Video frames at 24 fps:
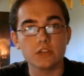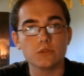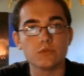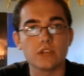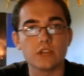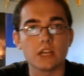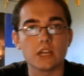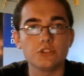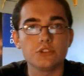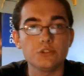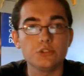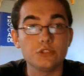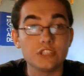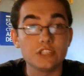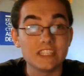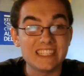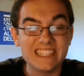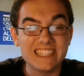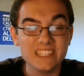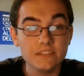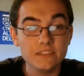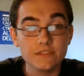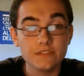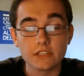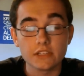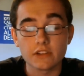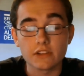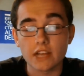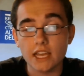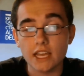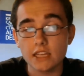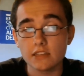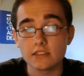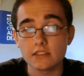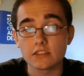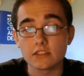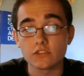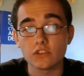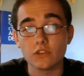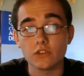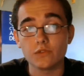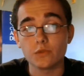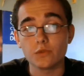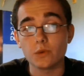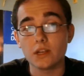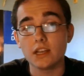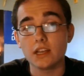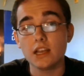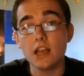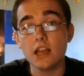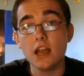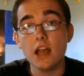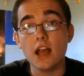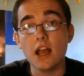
Now, due to inferior editing software,